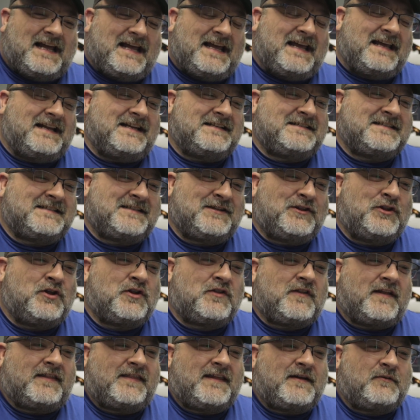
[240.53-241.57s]
And it just
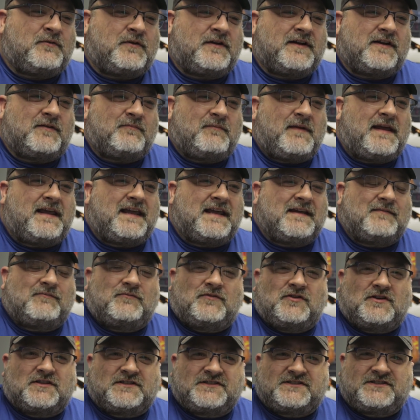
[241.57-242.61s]
looked like they were going to make him look